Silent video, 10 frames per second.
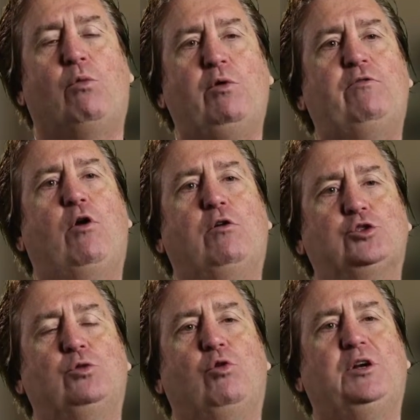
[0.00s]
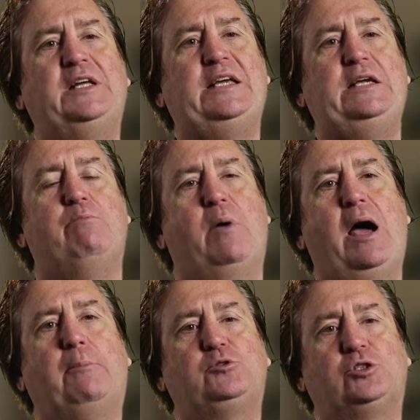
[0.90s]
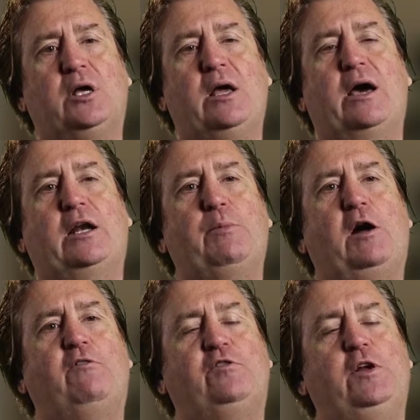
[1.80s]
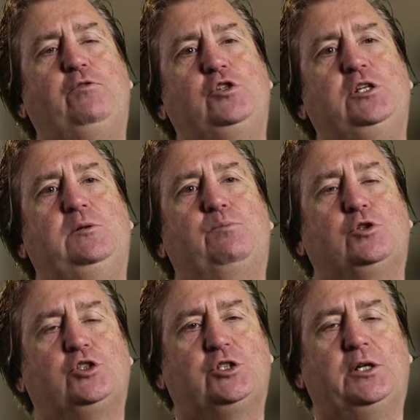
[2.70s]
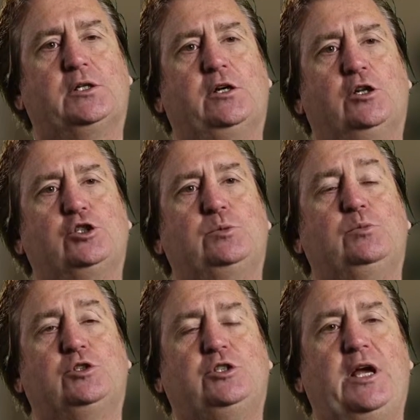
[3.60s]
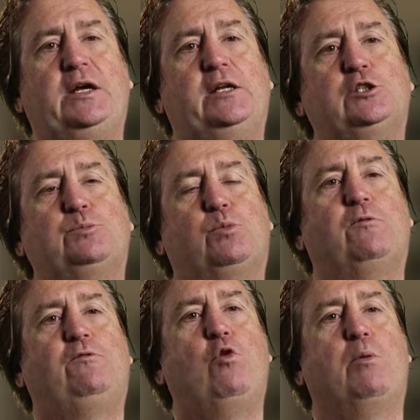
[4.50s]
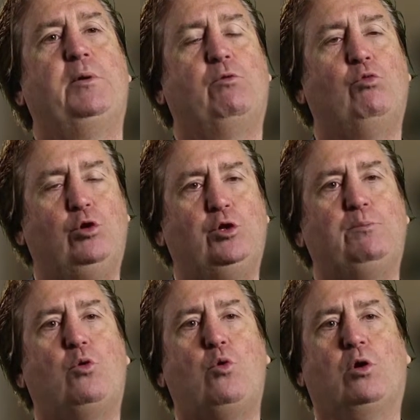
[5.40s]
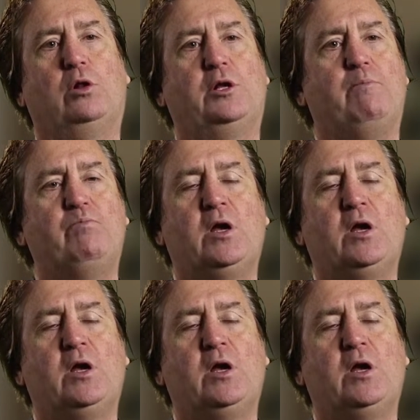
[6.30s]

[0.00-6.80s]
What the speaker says: we've also run heat maps, and about 15% of customers' data is performing really poorly.